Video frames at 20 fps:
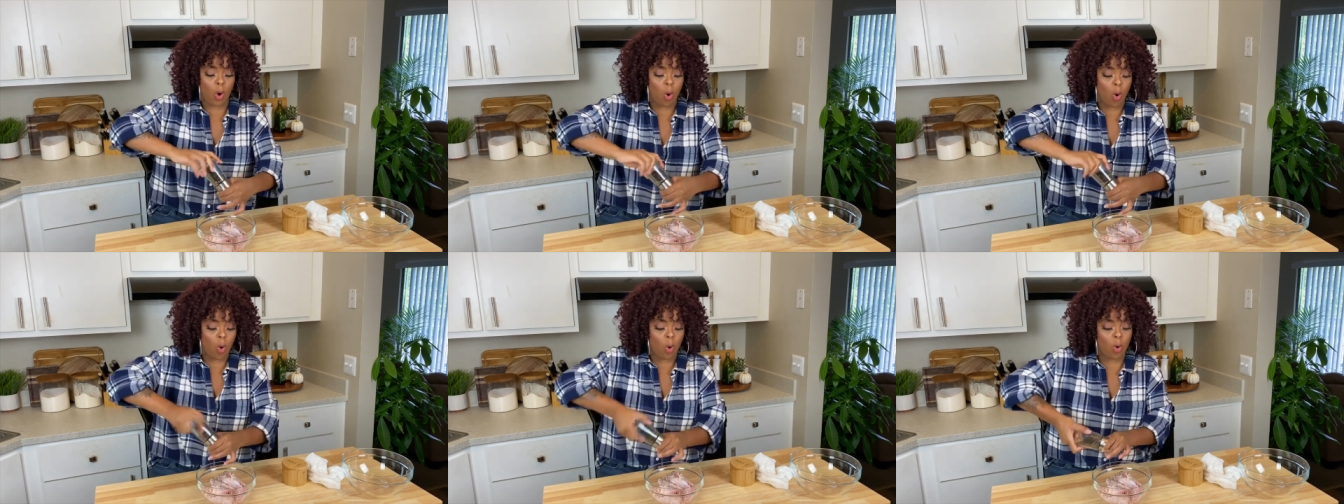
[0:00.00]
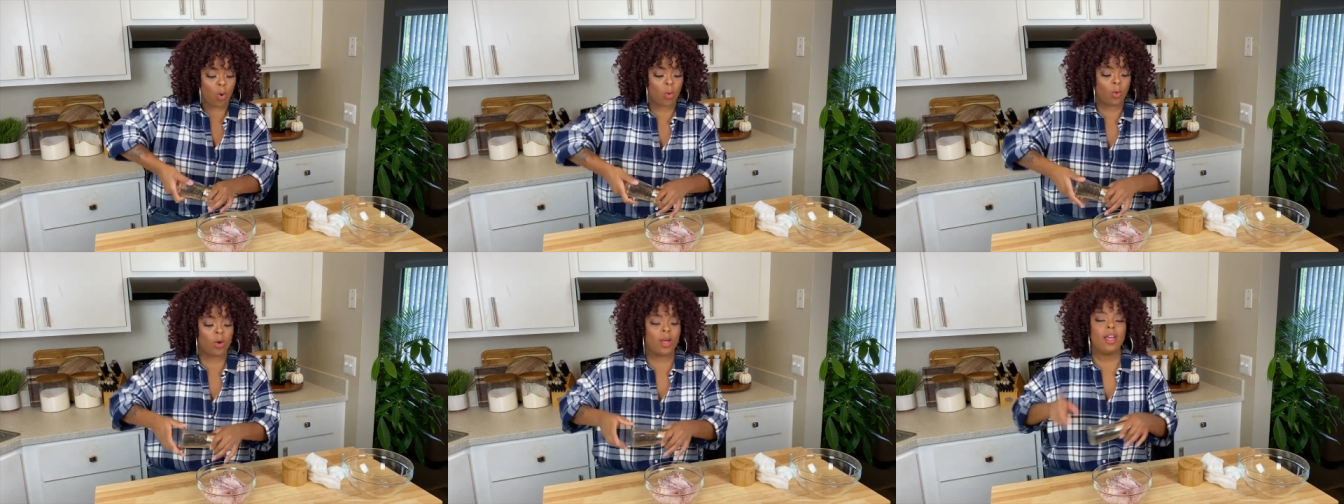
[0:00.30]

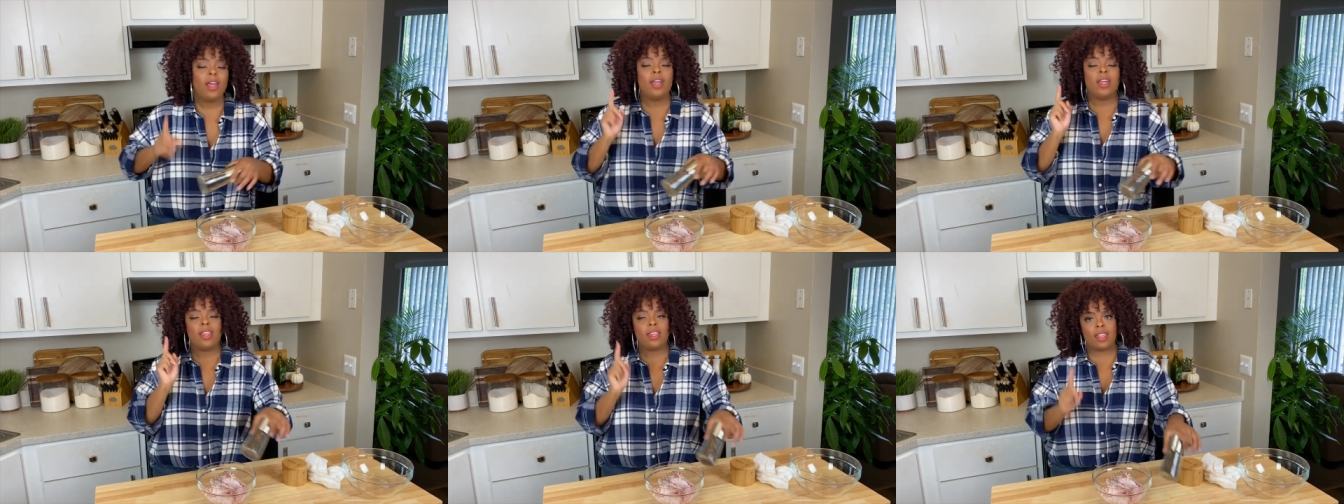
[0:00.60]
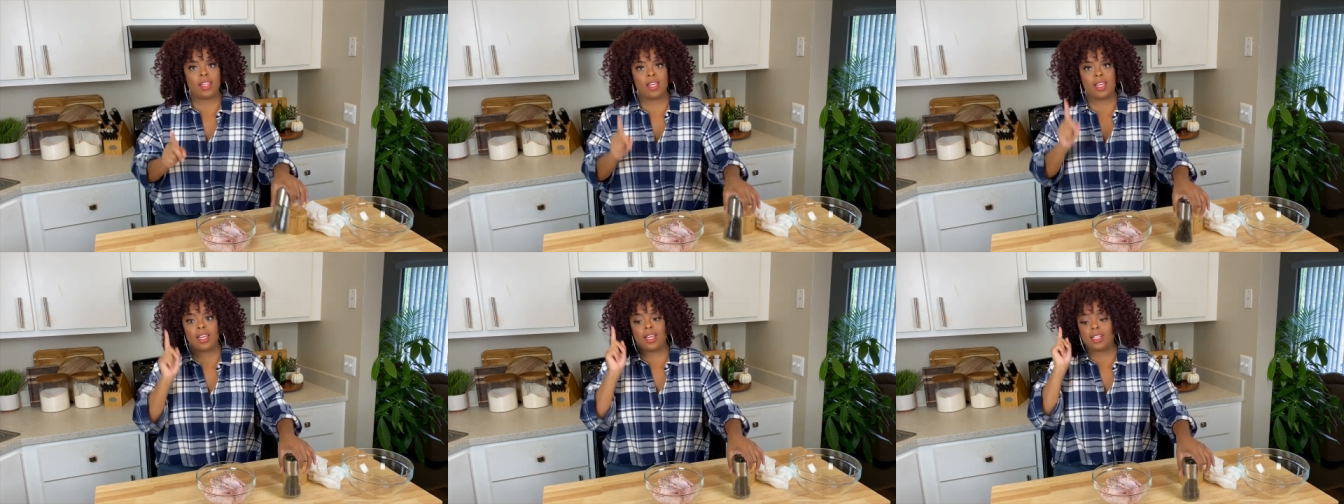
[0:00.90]
whole
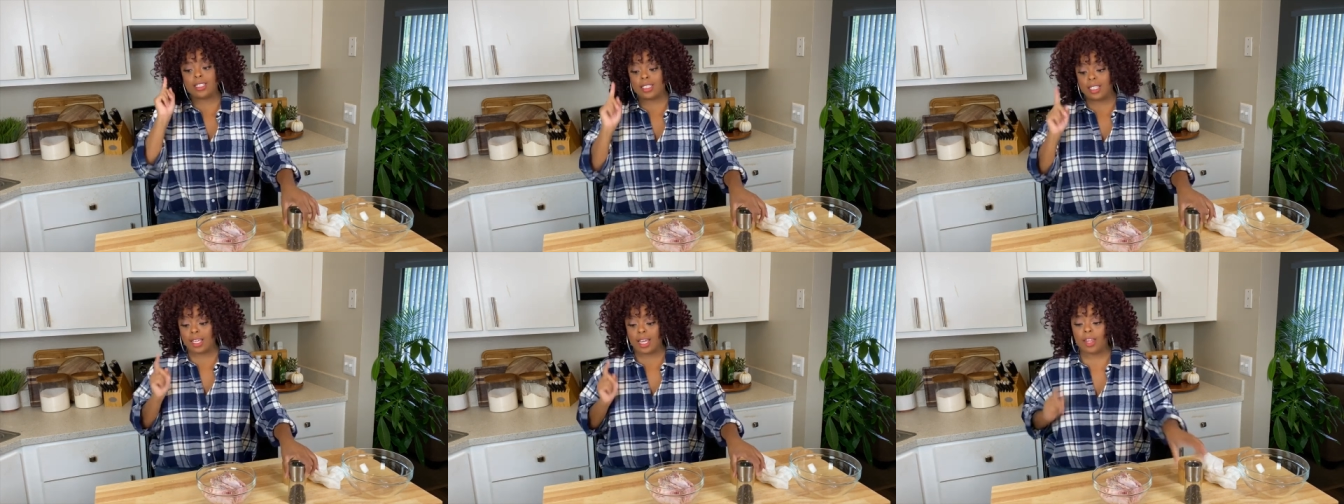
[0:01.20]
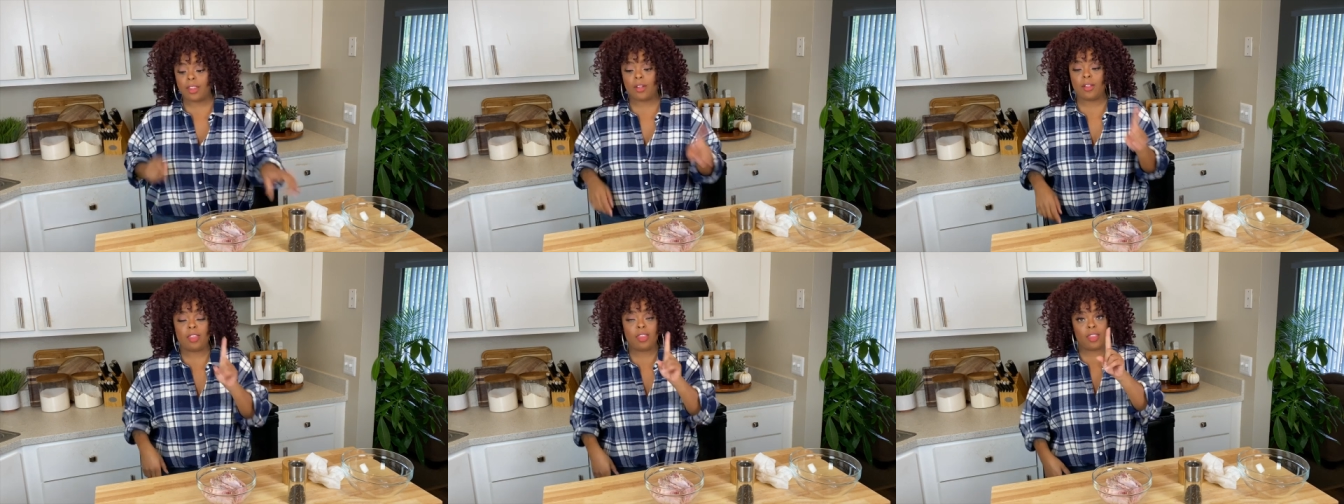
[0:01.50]
thing
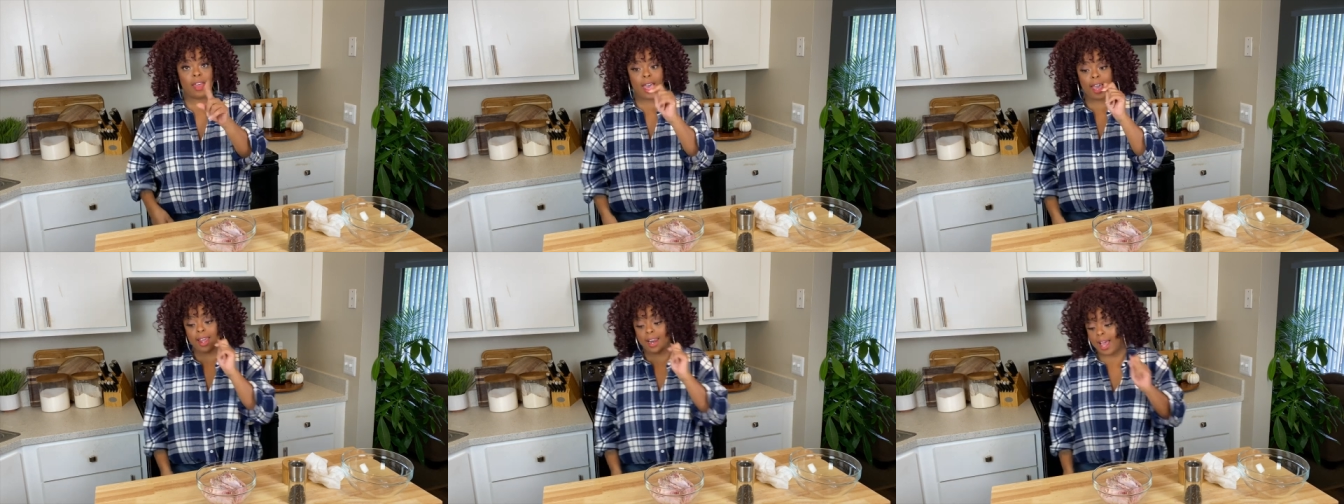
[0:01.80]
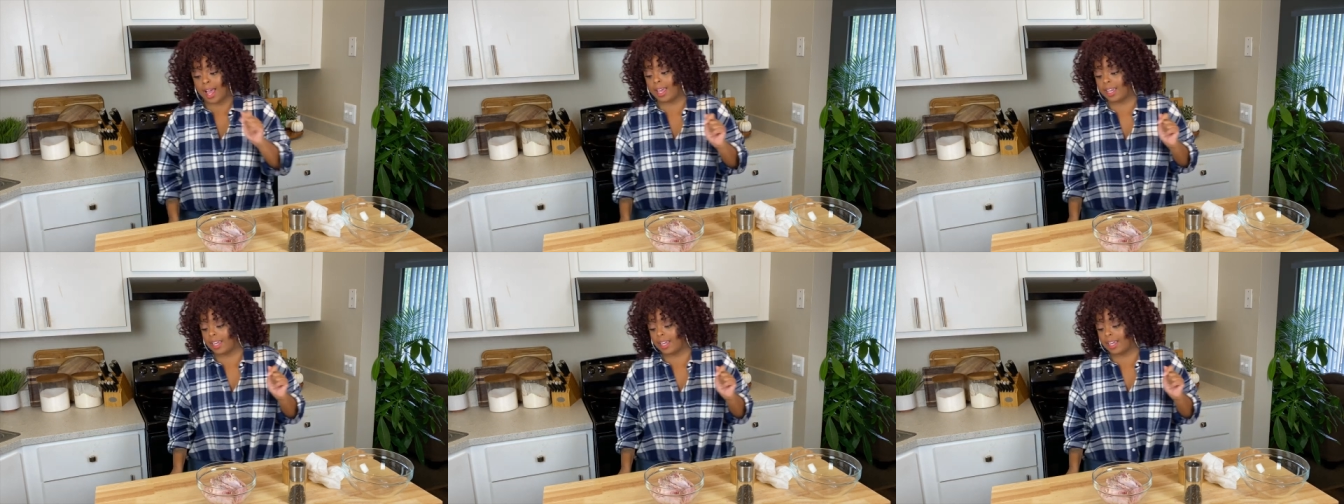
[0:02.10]
together. That